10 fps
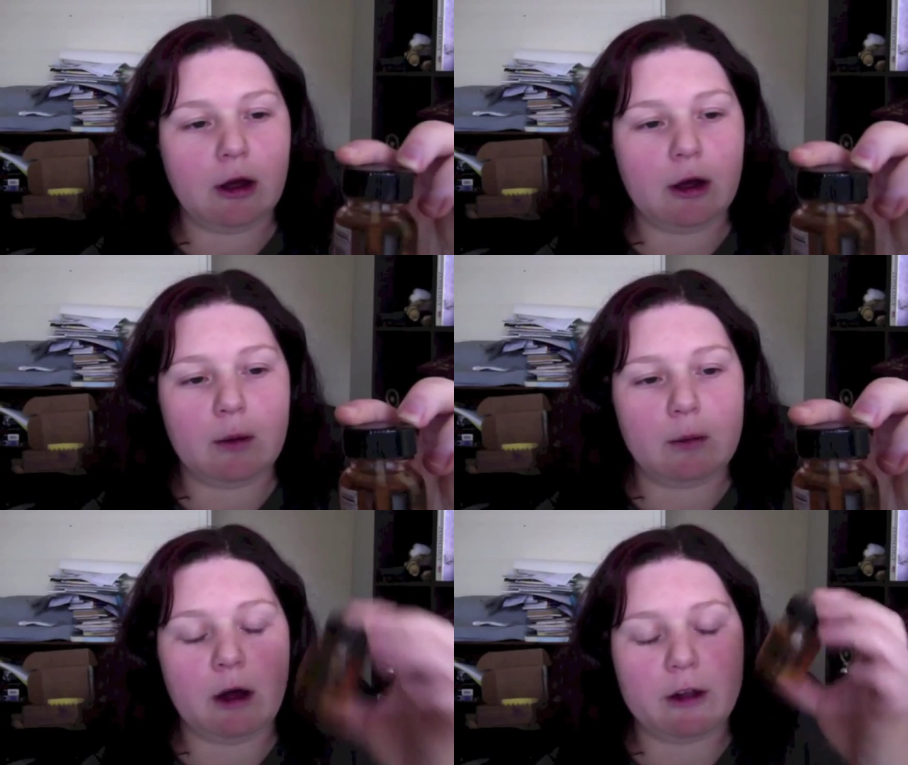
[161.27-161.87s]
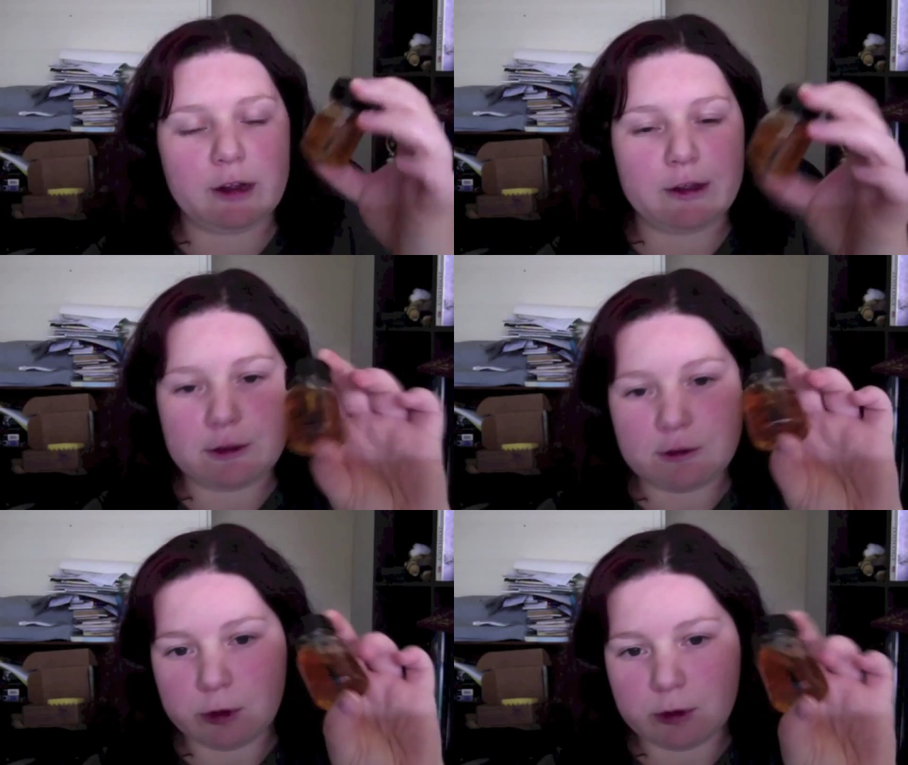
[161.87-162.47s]
I take
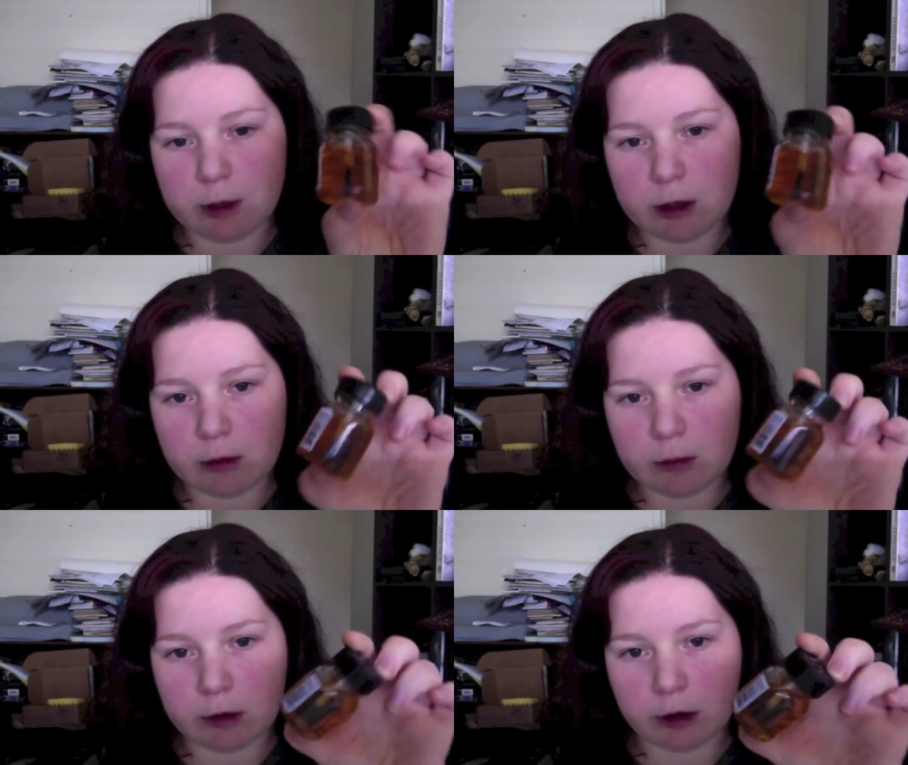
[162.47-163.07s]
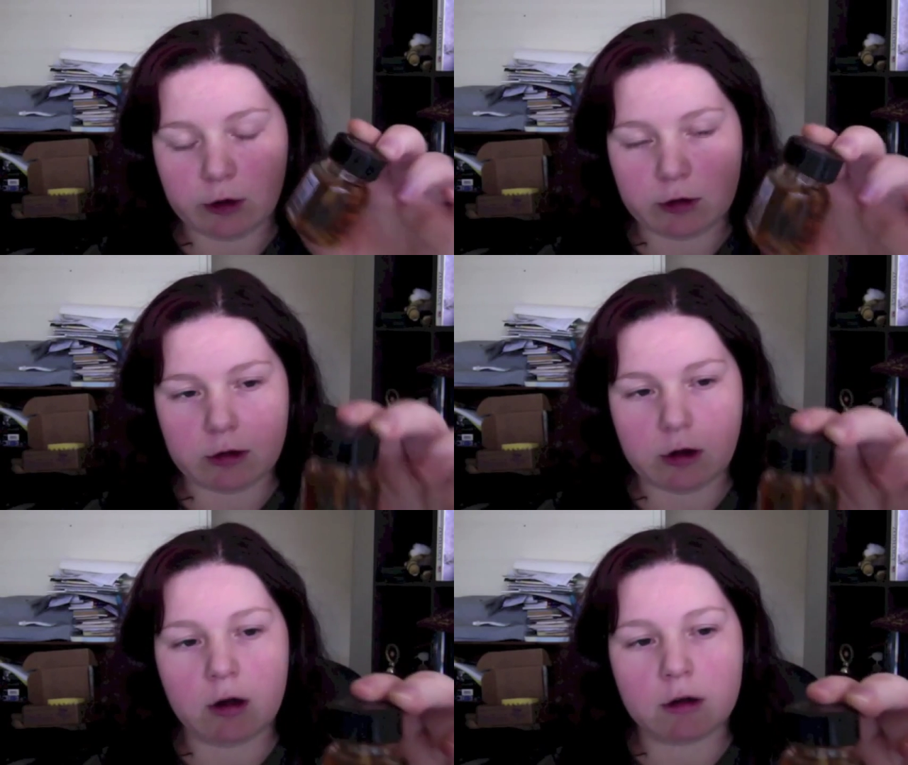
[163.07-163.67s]
this with me when I go to
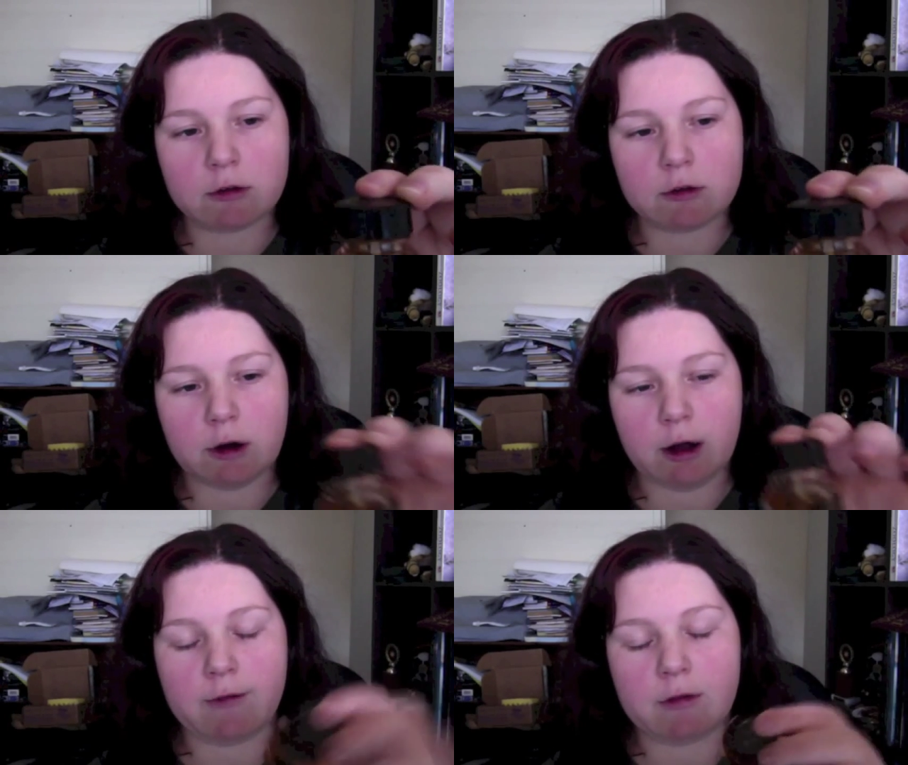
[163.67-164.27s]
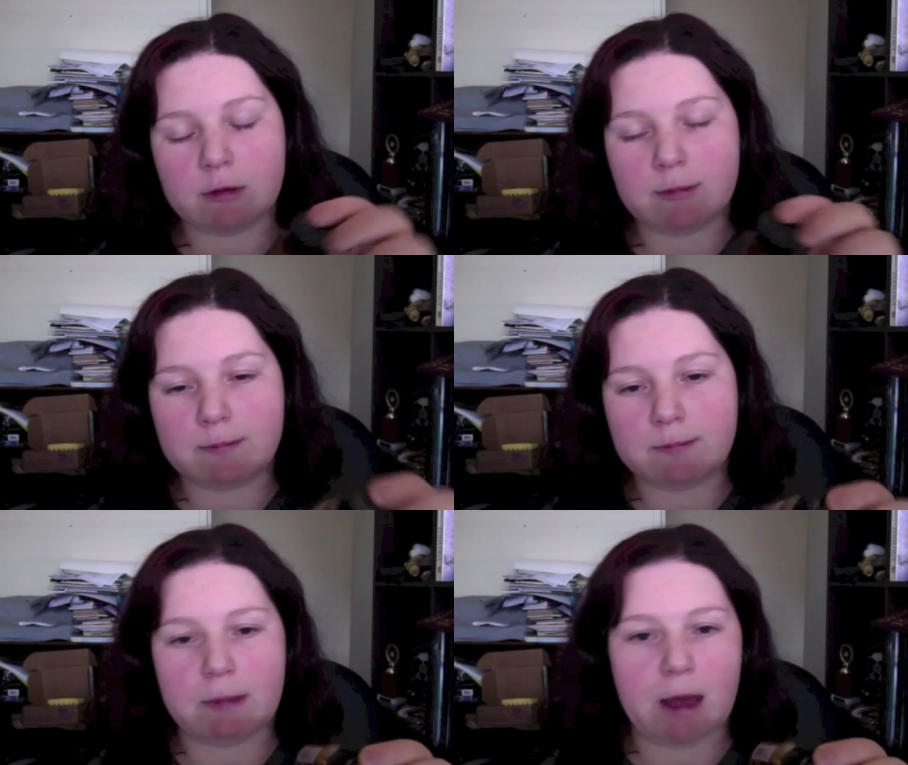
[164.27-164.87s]
the con, so I have a little
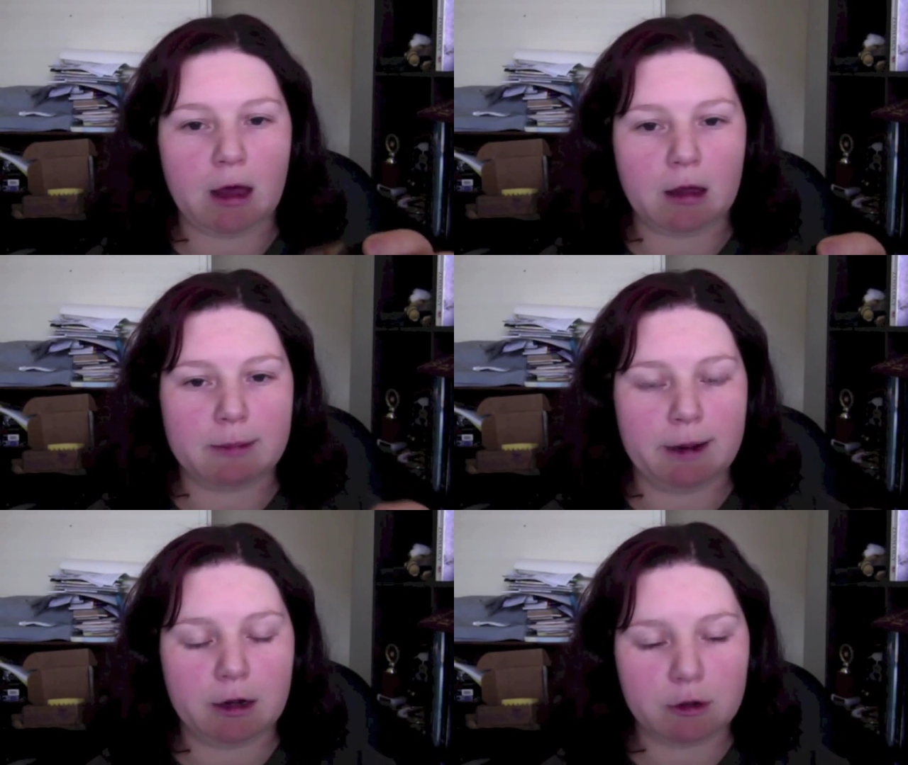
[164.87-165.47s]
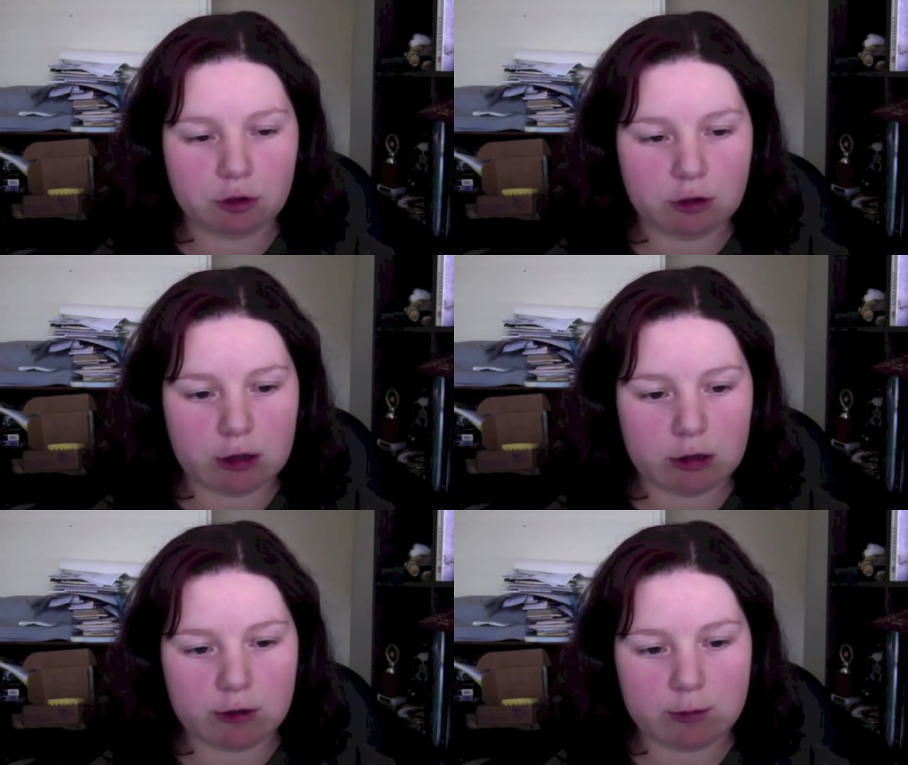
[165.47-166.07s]
bag pouch
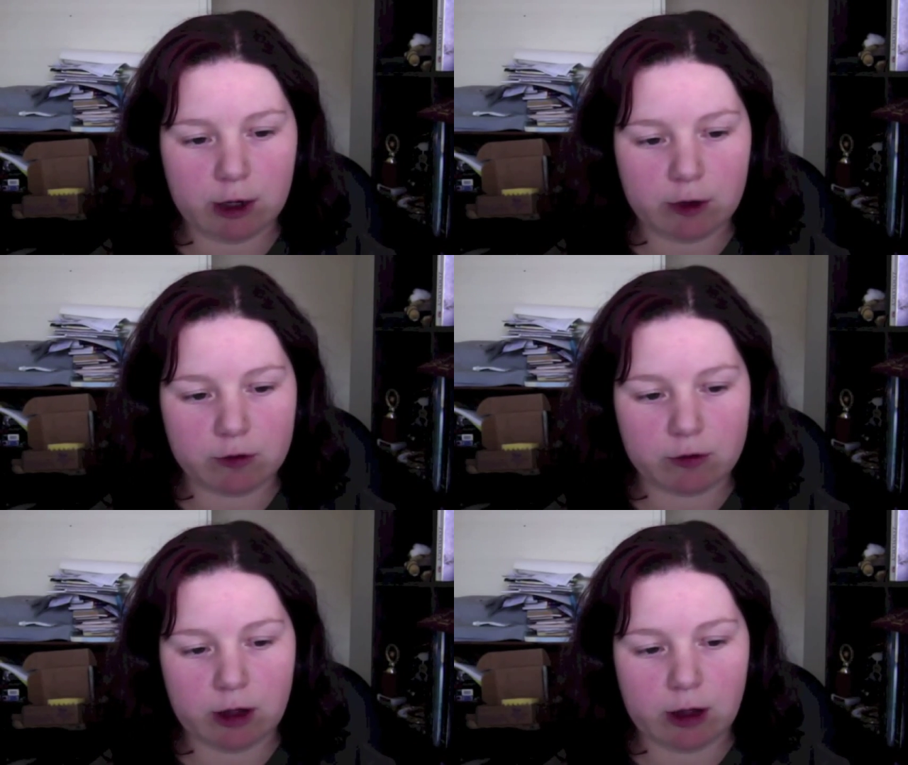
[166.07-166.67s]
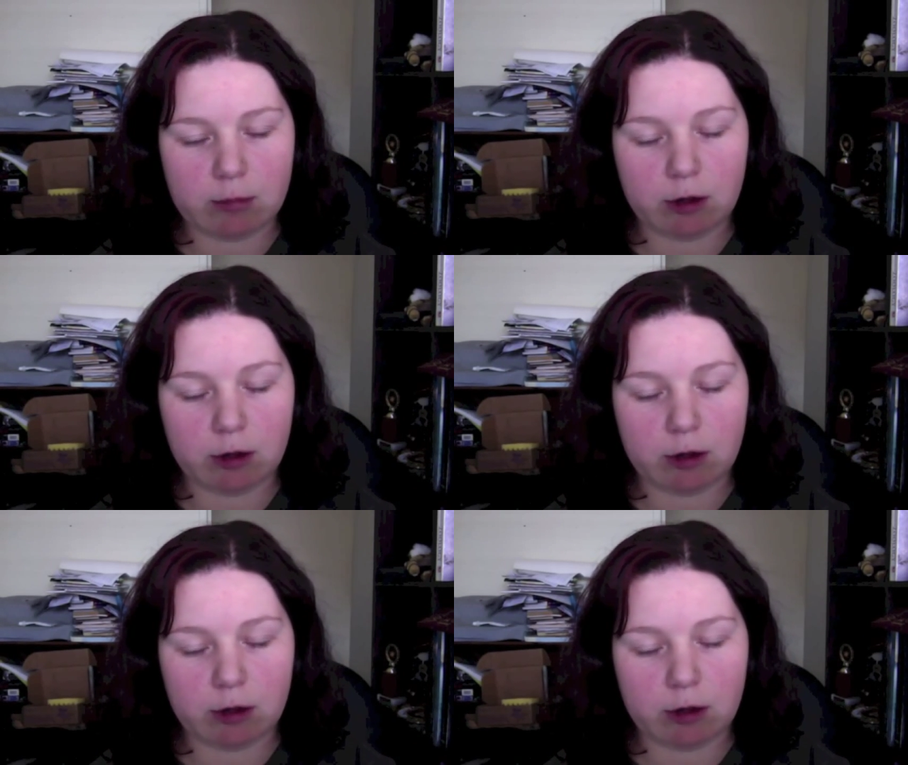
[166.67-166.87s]
thing that's part of my